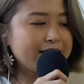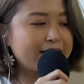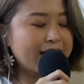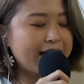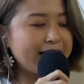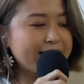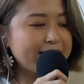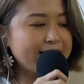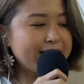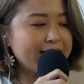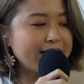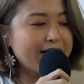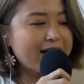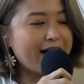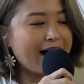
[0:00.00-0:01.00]
And
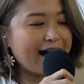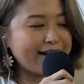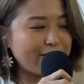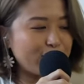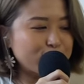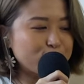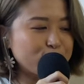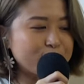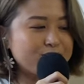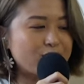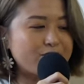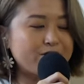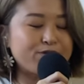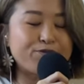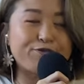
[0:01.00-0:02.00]
then I also
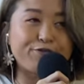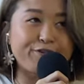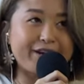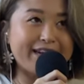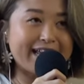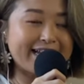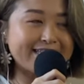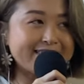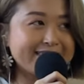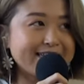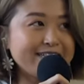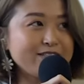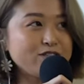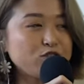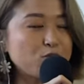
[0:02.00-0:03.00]
started
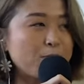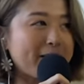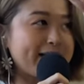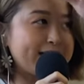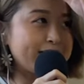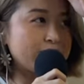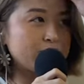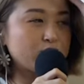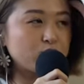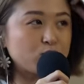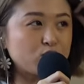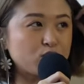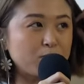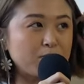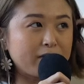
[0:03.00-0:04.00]
freelancing to manage
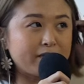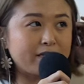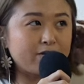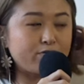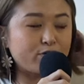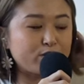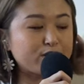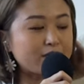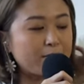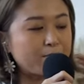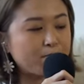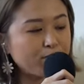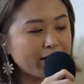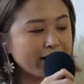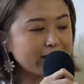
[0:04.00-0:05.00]
social media for
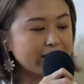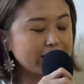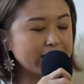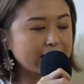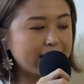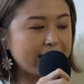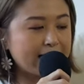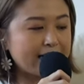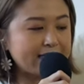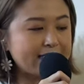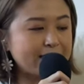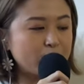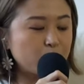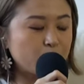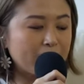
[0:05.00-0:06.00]
some brands. And I
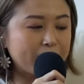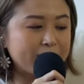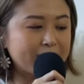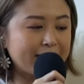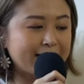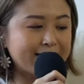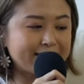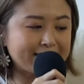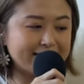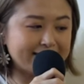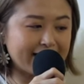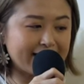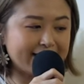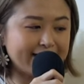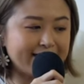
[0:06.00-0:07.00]
did website
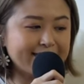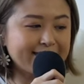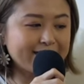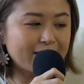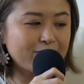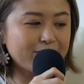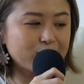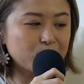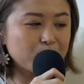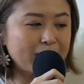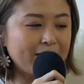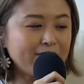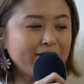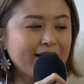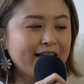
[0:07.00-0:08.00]
designing stuff as
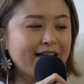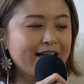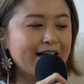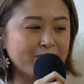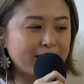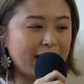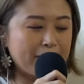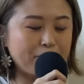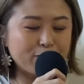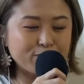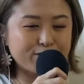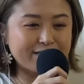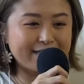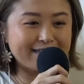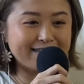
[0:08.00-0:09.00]
well. I
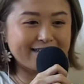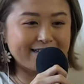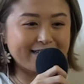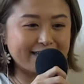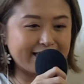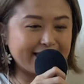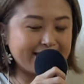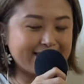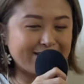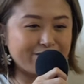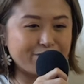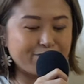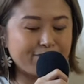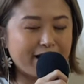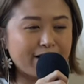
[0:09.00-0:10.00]
posted the gigs
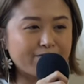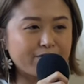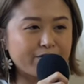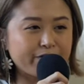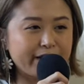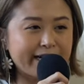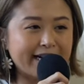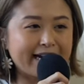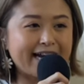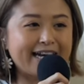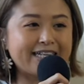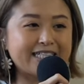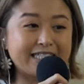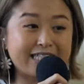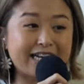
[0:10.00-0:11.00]
on Fiverr and I
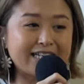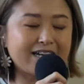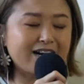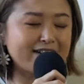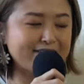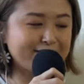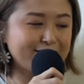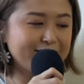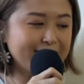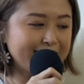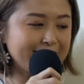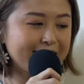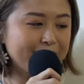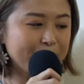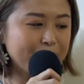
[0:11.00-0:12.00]
had a side hustle
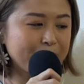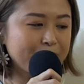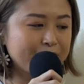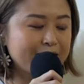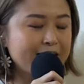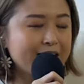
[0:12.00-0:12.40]
in it.